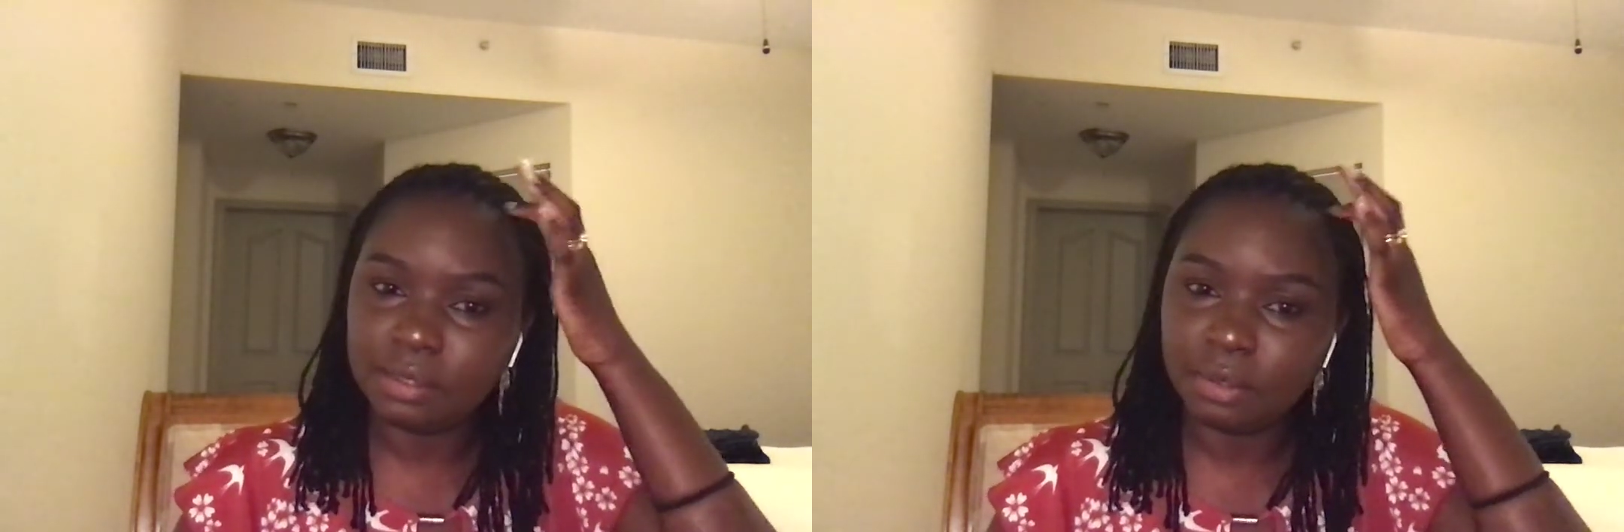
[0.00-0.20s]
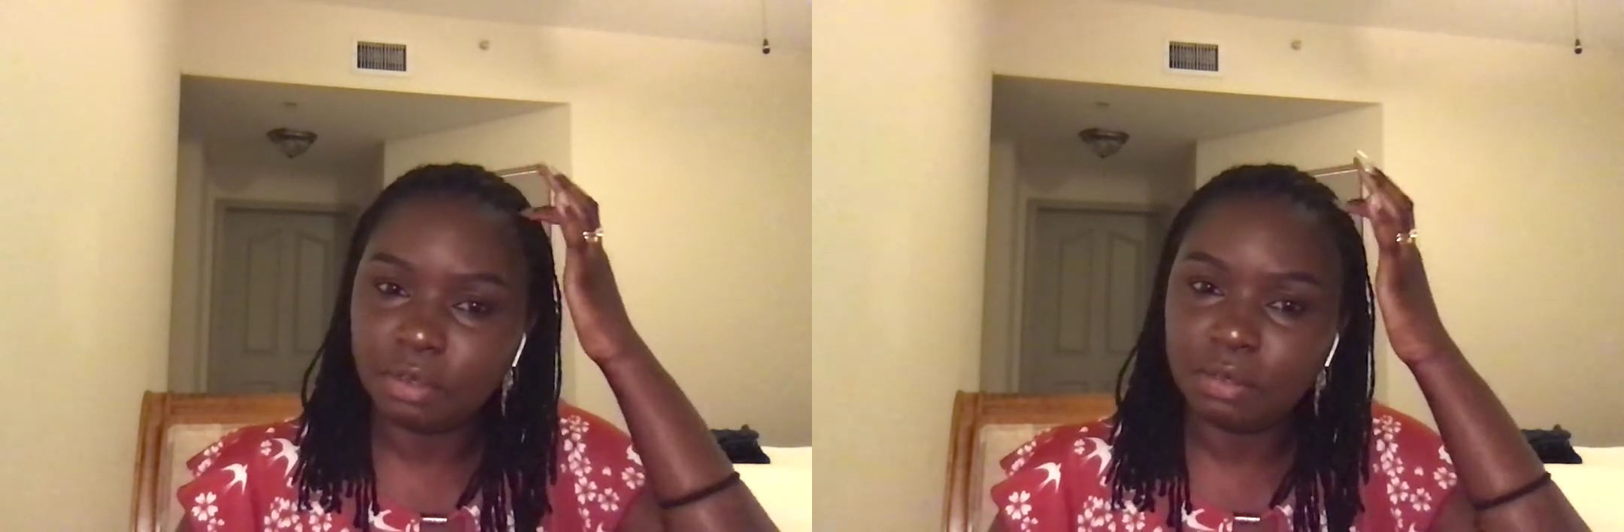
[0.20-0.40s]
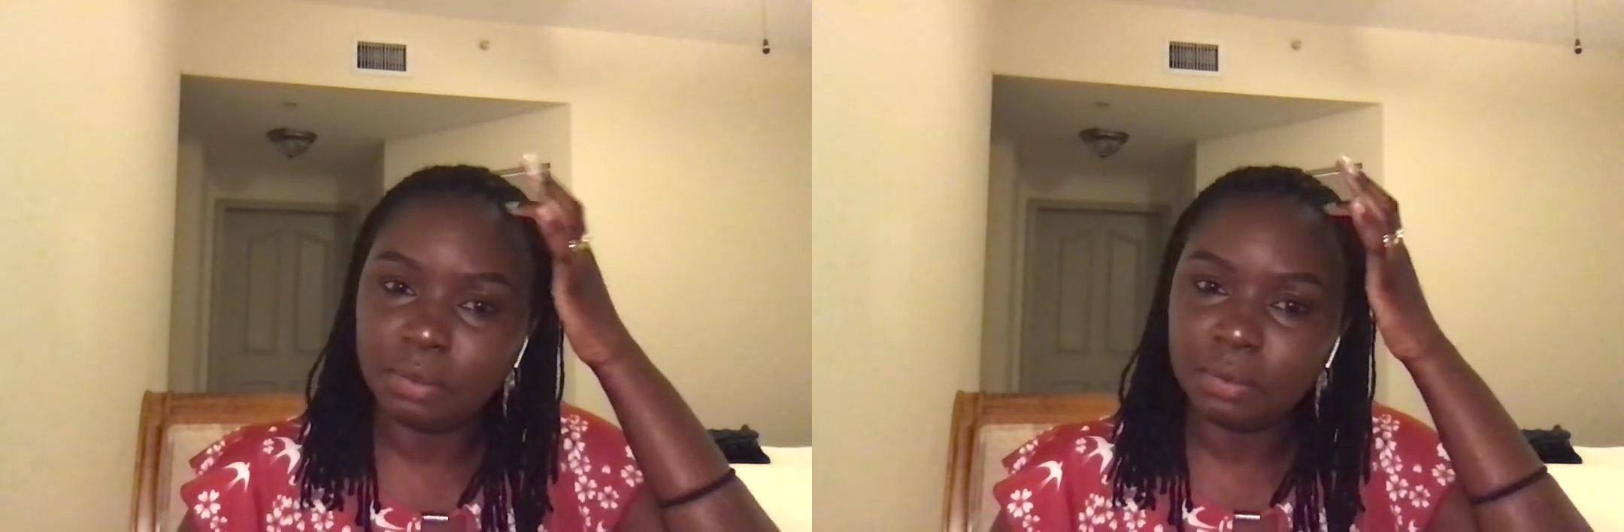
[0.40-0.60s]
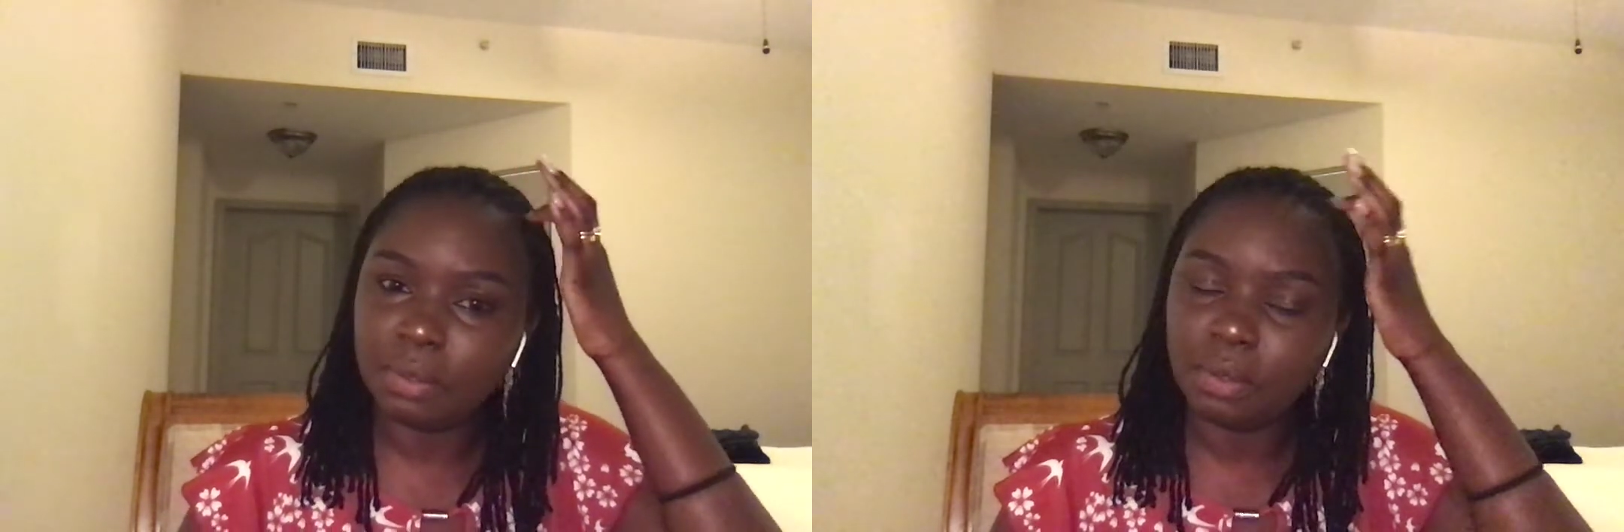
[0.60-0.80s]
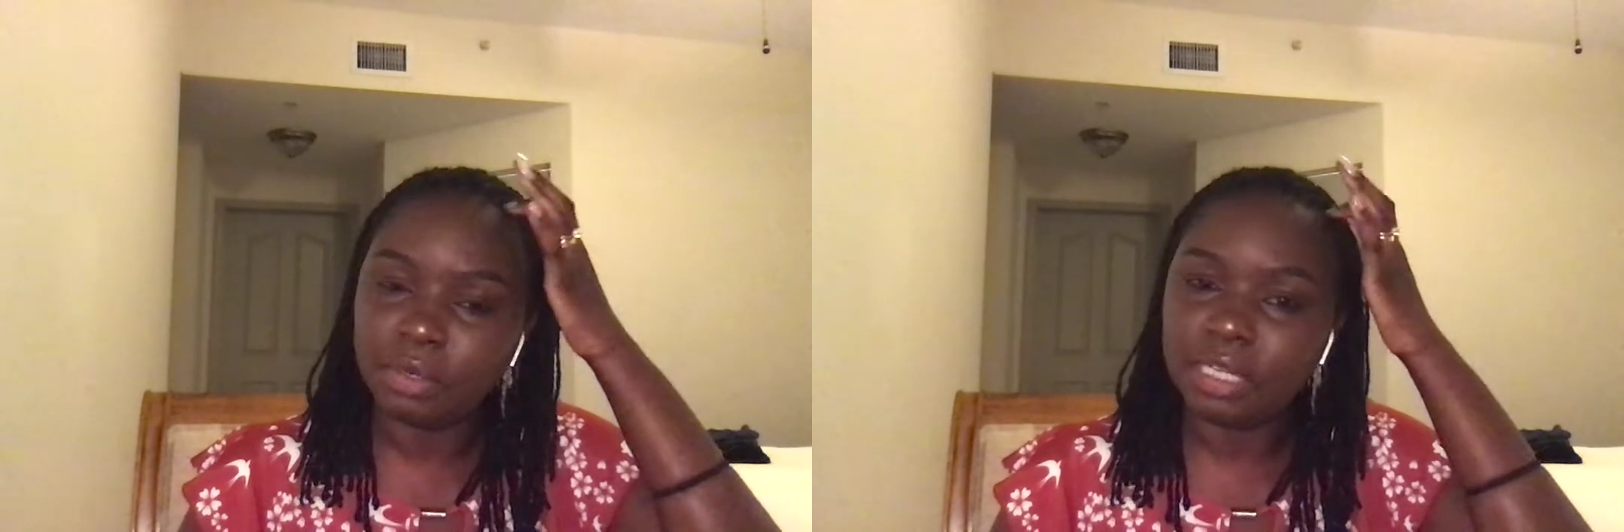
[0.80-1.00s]

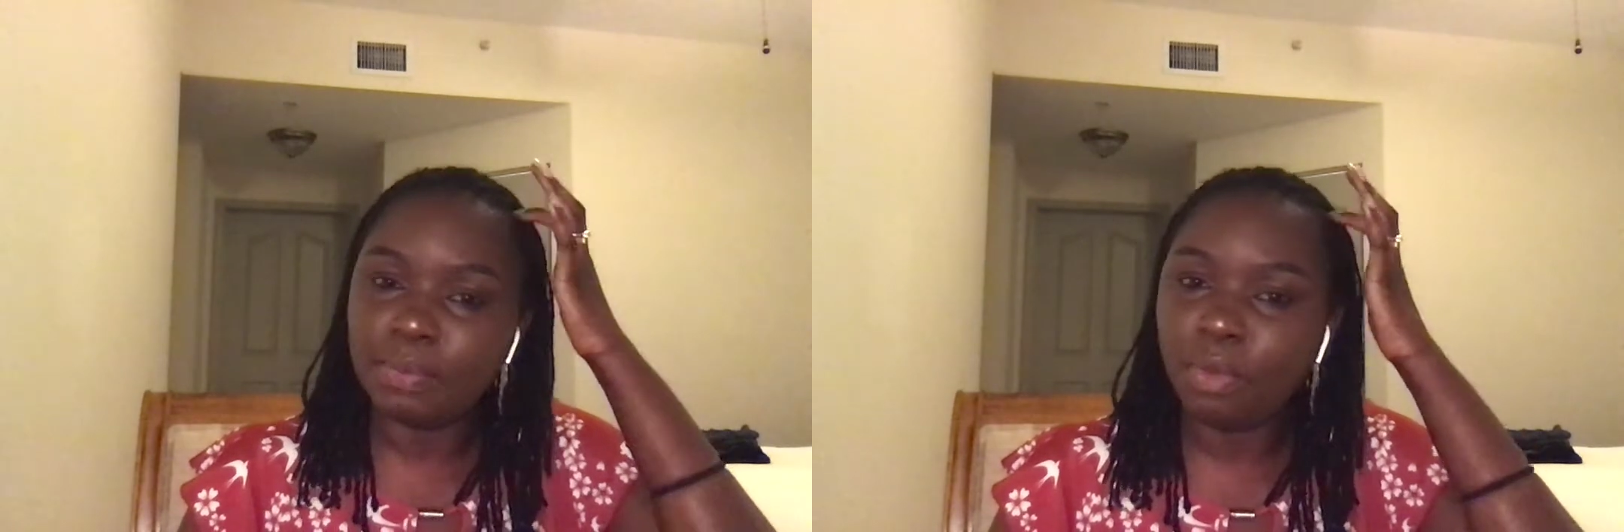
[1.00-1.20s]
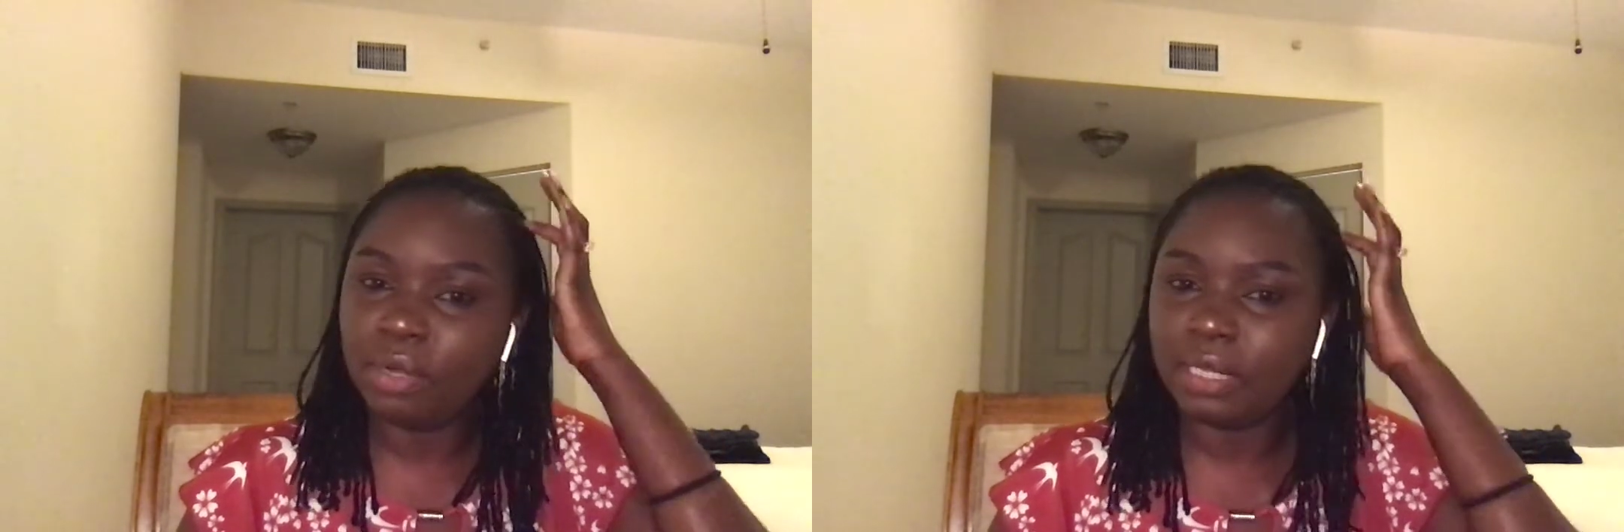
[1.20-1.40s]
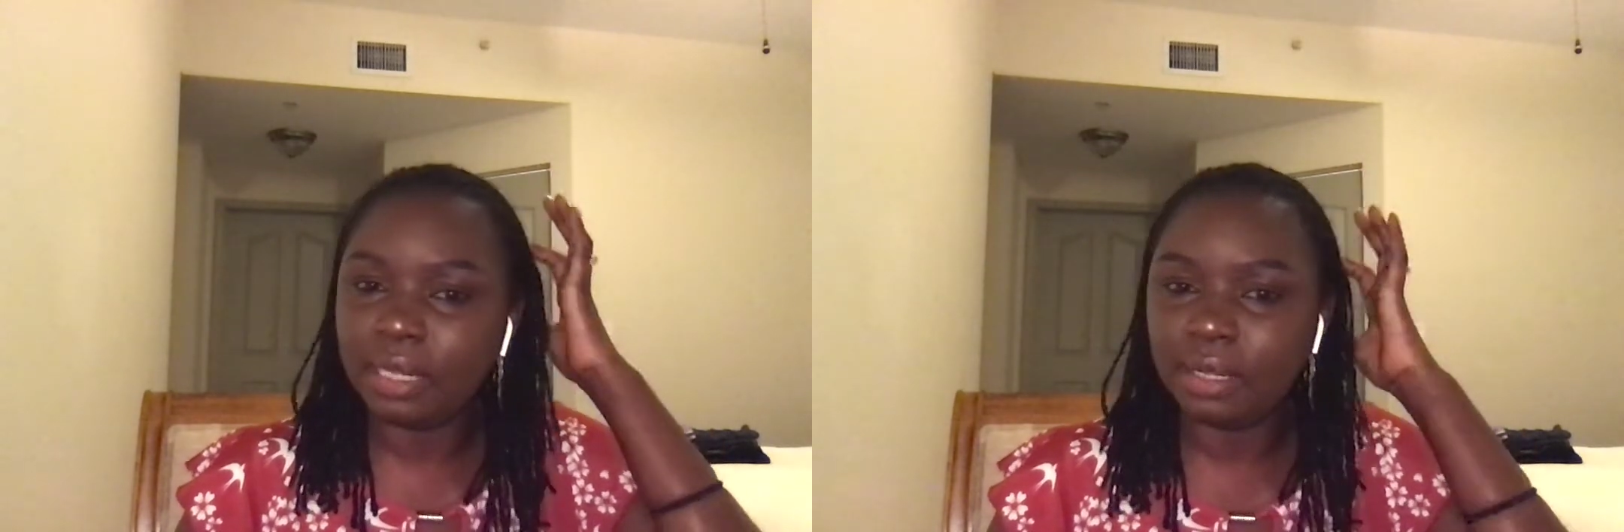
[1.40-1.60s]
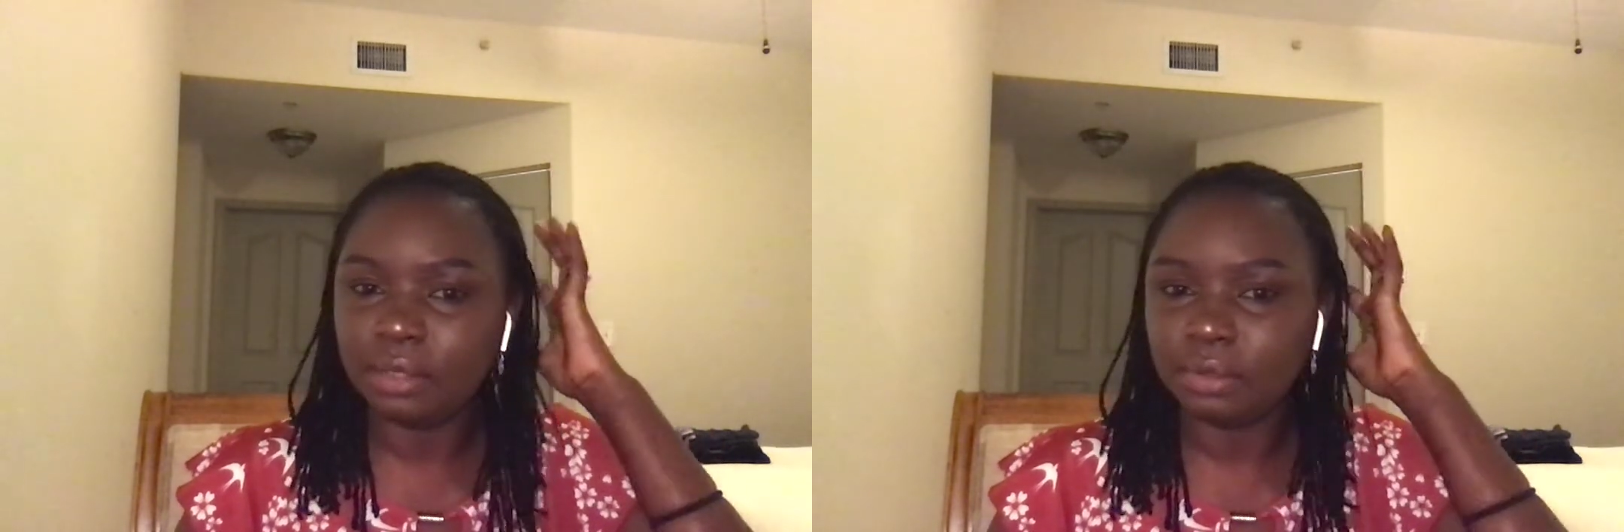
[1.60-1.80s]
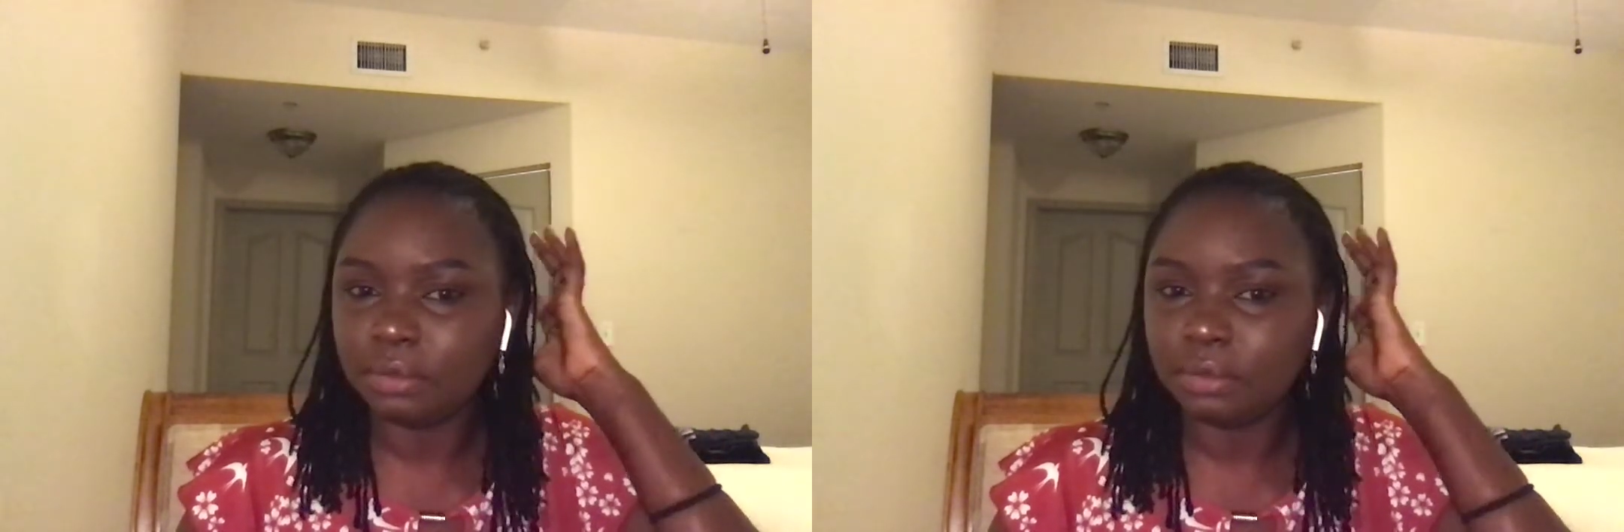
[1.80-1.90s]
or pneumonia,